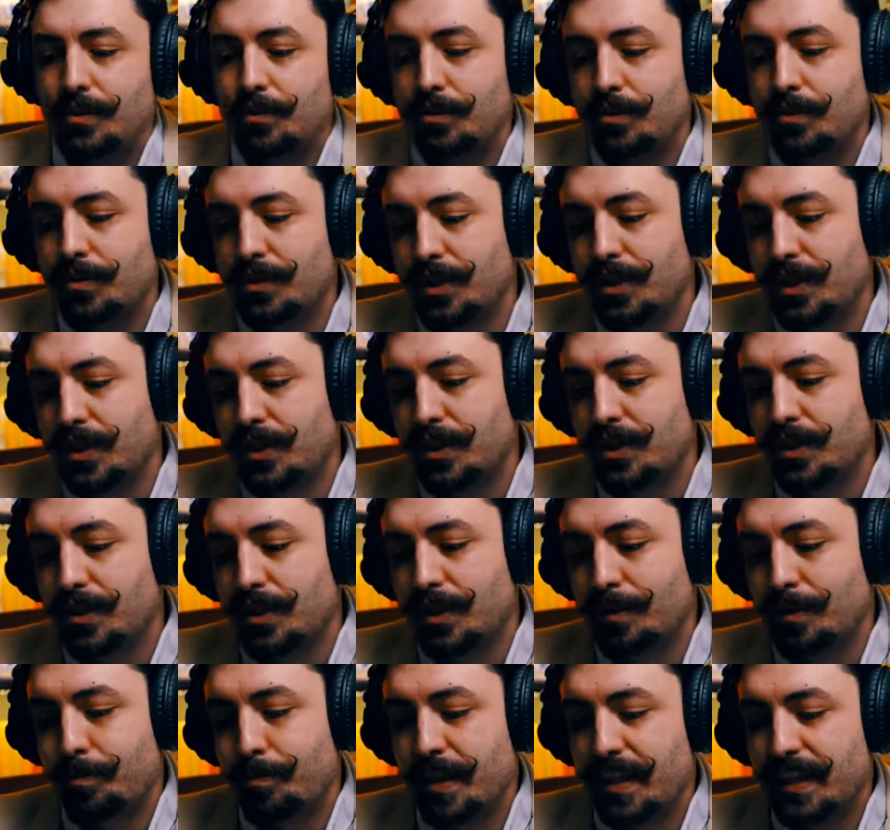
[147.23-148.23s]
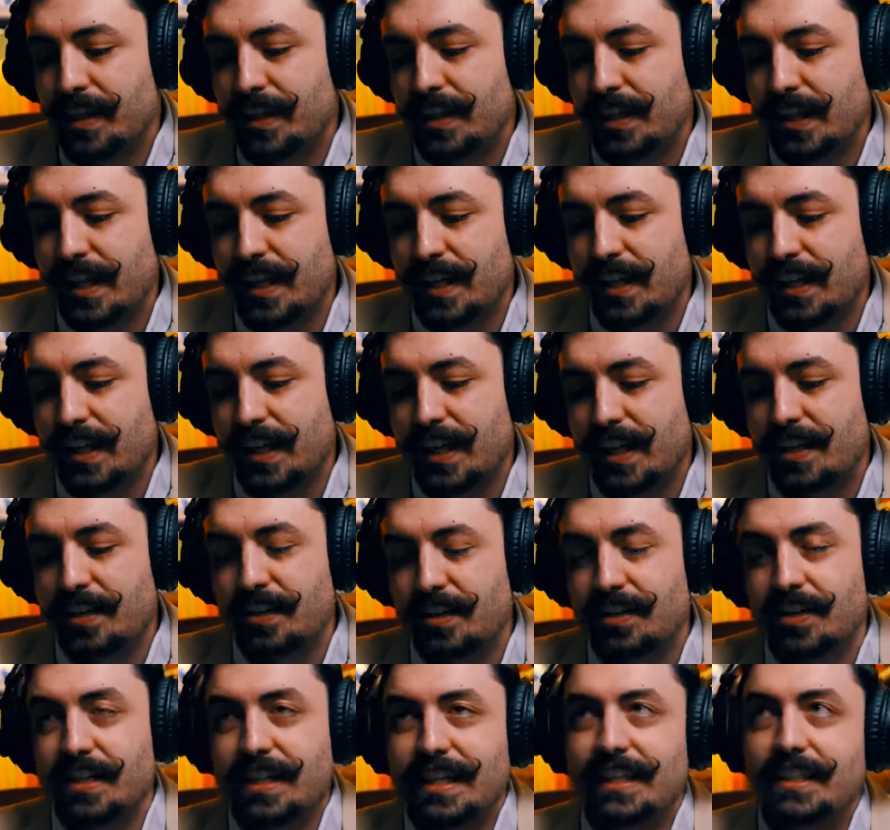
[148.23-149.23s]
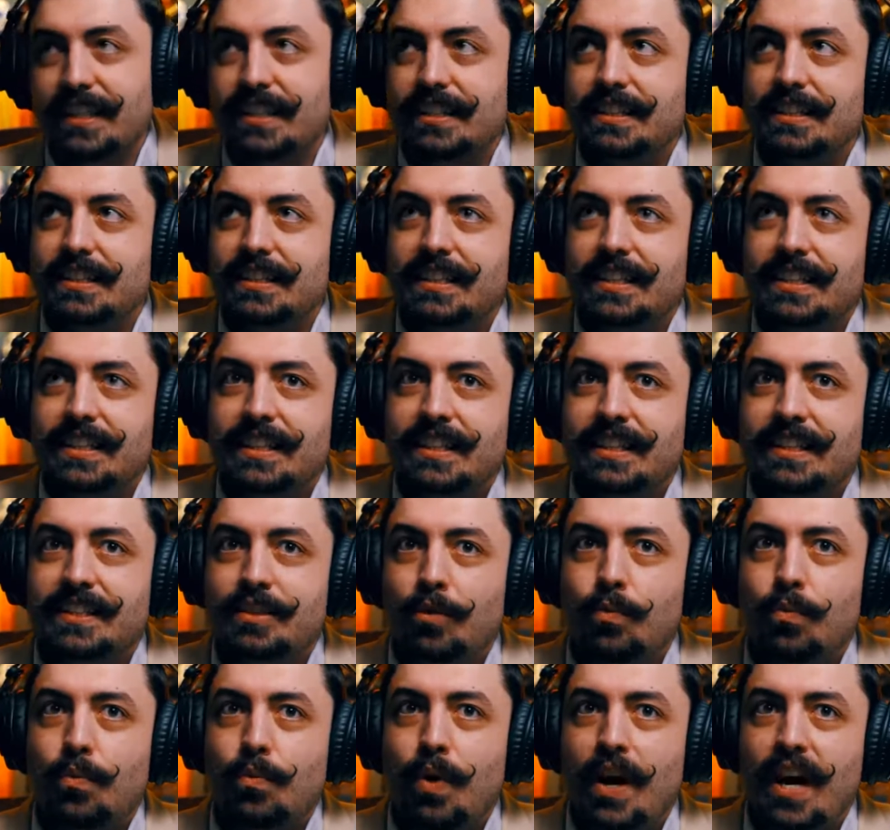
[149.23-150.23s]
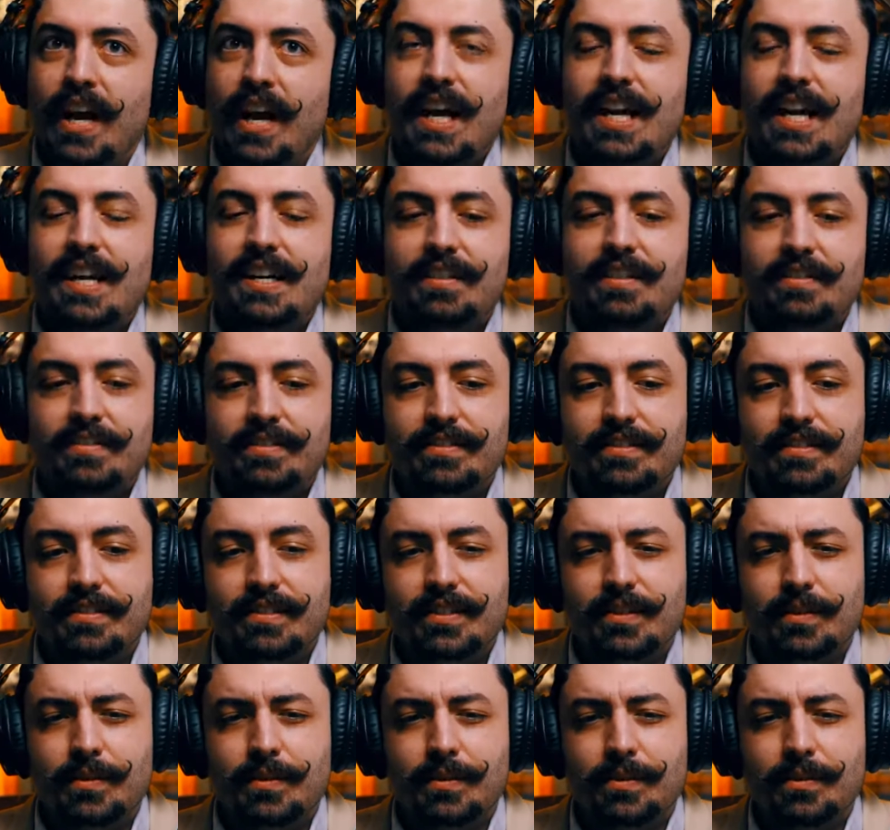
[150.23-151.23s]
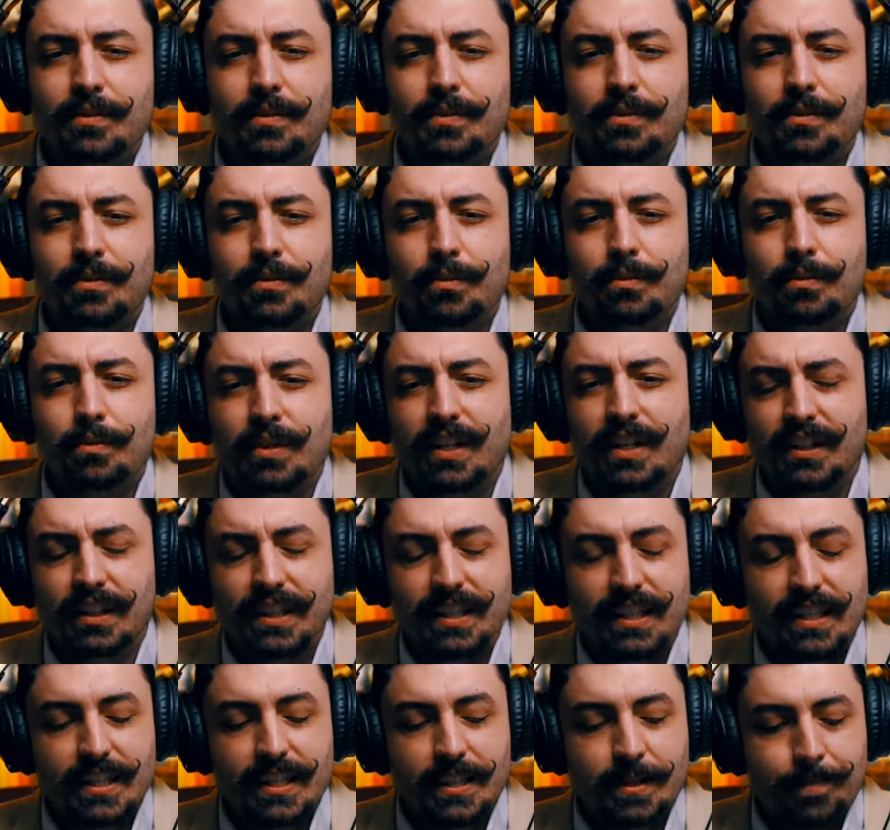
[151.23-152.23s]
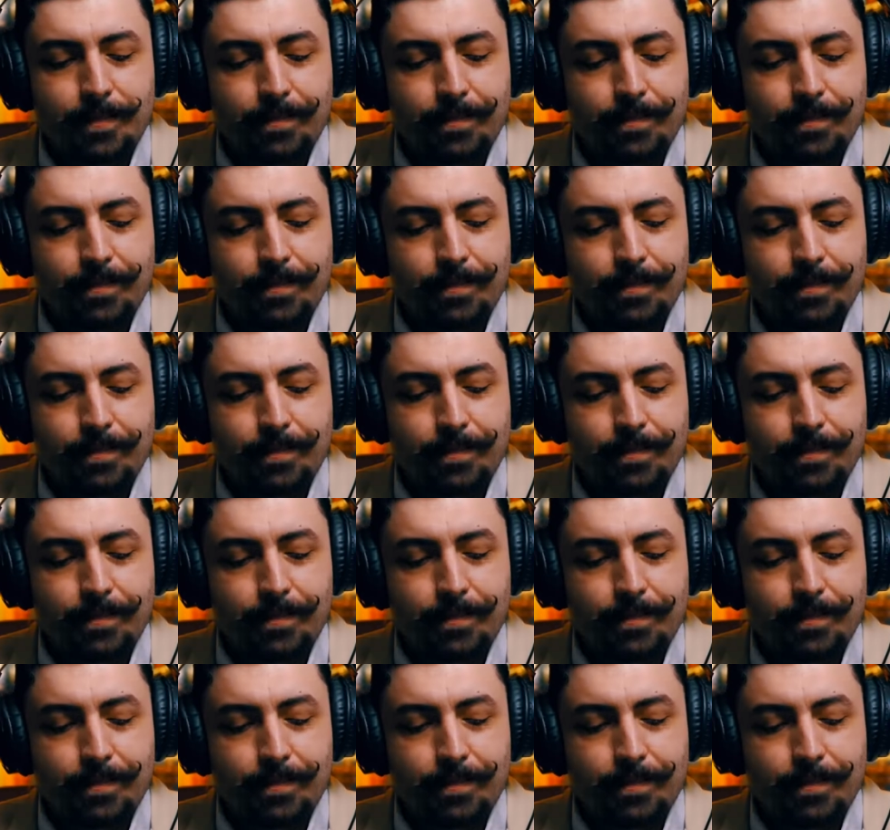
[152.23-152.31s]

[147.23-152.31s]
the big thing here is it's a way of really